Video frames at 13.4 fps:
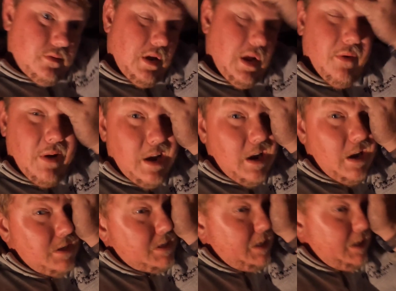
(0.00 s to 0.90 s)
i ran
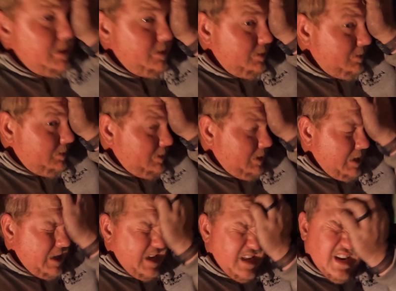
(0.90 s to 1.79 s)
out of seed
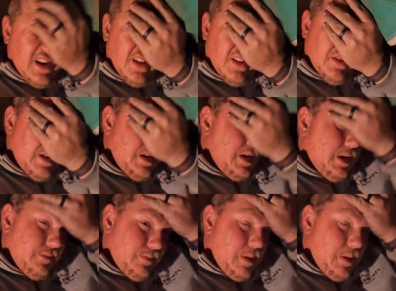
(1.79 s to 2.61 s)
didn't get it all the way done i